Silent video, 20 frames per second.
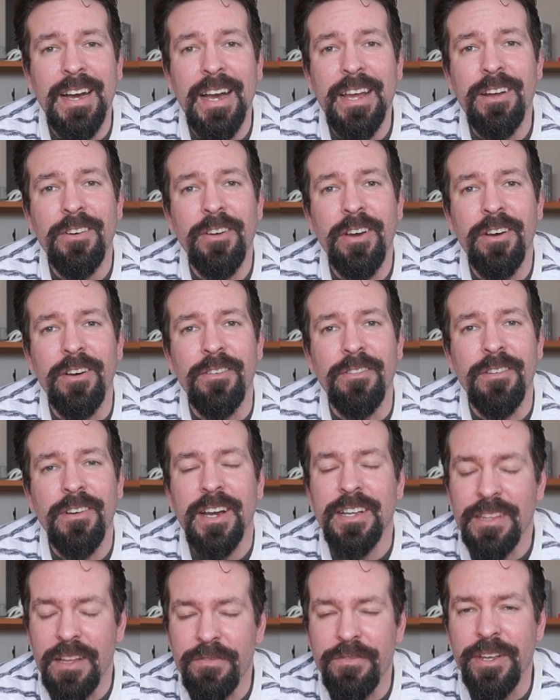I don't know.
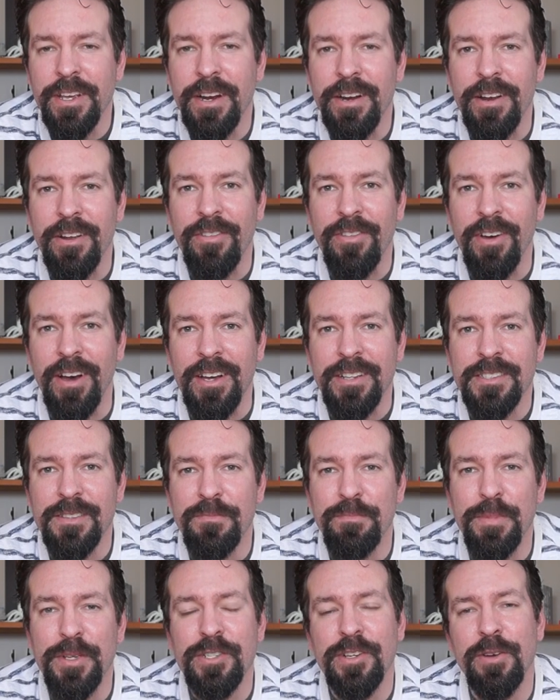I'd love to hear your thoughts.
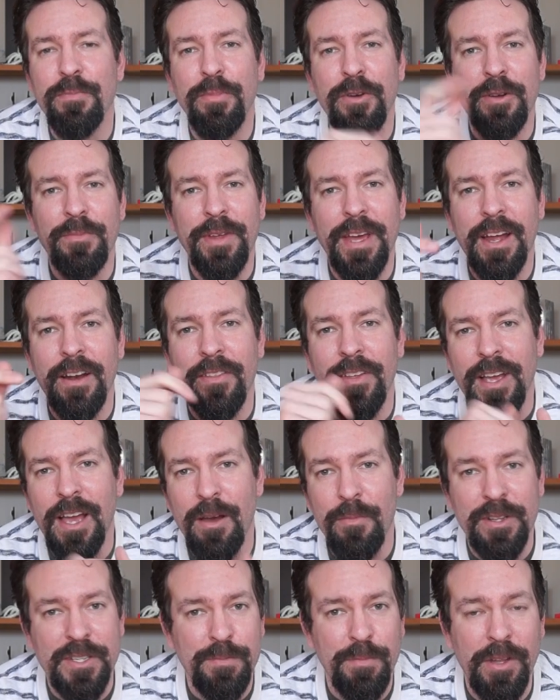Be sure to put them down in the
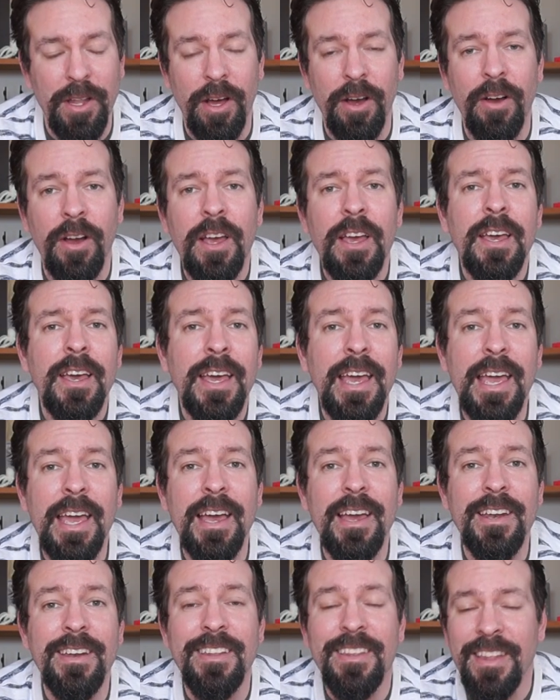comments below
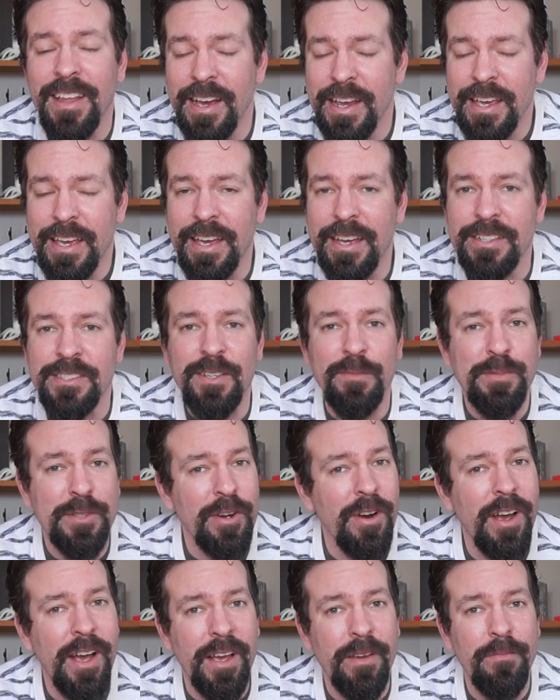and like and
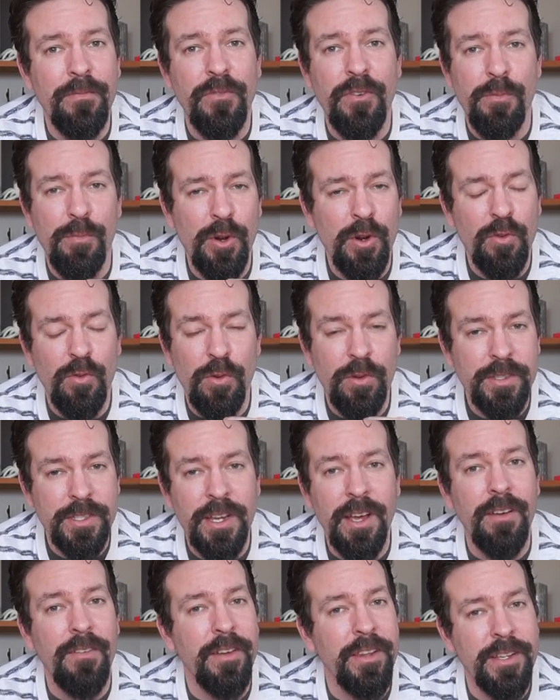subscribe for more cool
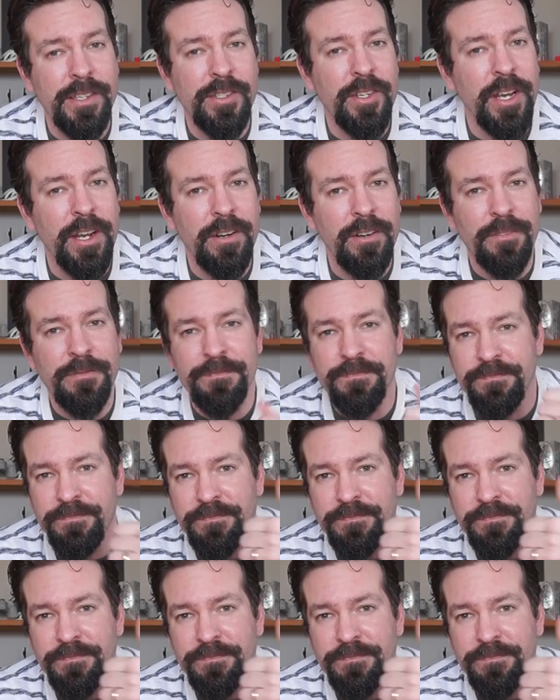stuff on this channel.